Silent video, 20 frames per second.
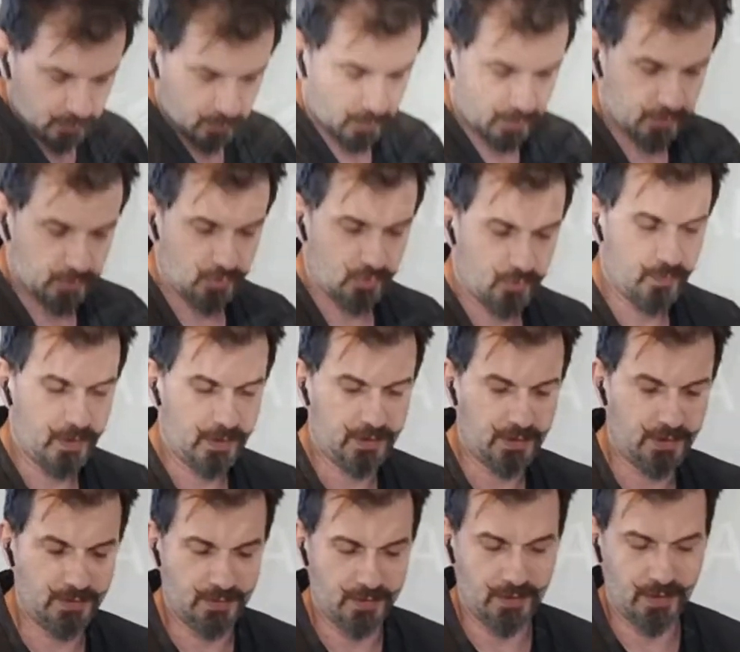You grab
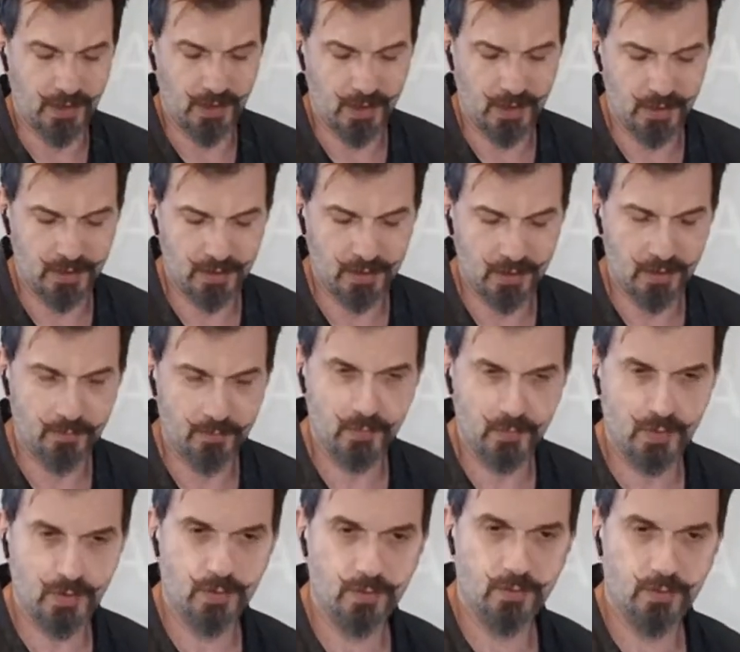the blade
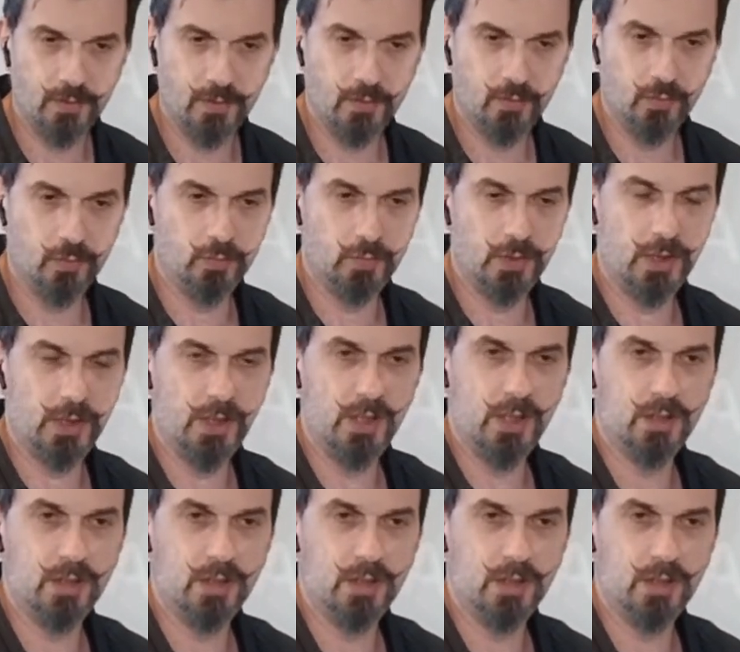in